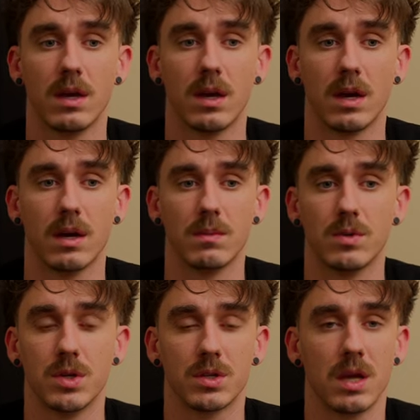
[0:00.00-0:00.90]
Um,
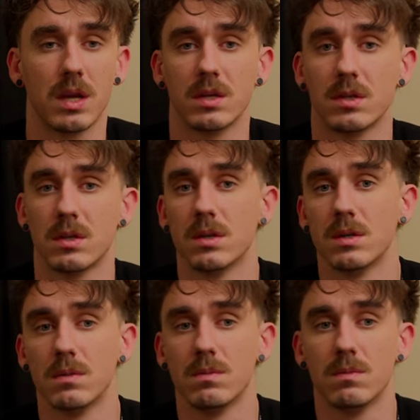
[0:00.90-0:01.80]
just getting
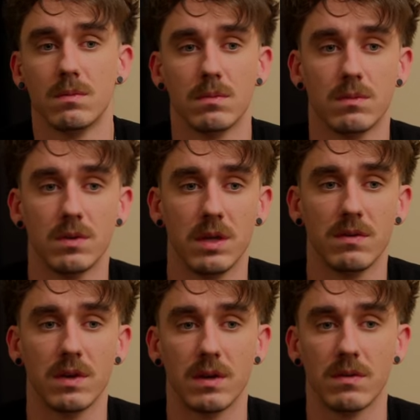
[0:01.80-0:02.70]
to
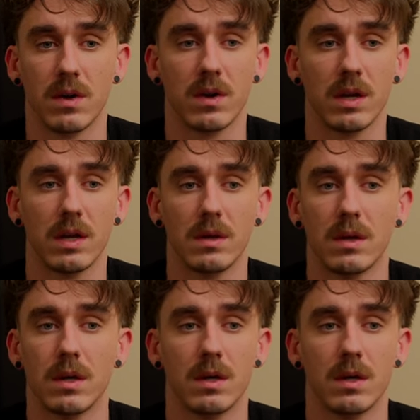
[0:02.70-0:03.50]
live in a very